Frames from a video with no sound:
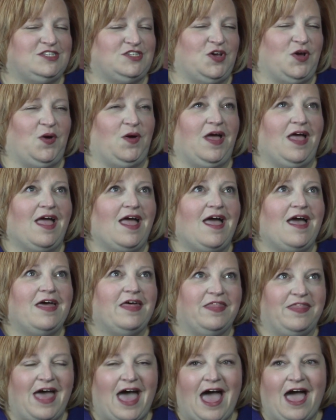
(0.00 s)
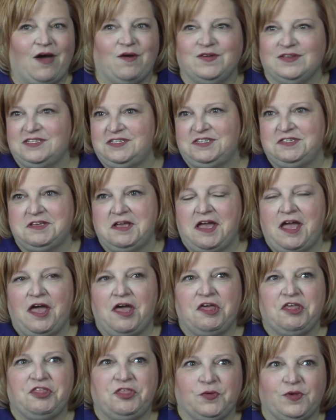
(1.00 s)
So that was
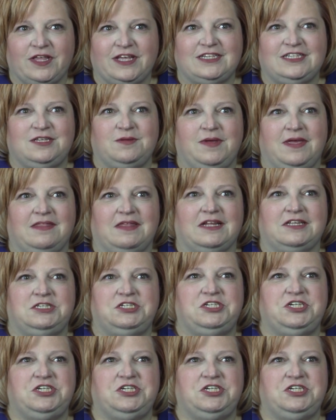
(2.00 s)
thrilling to me, that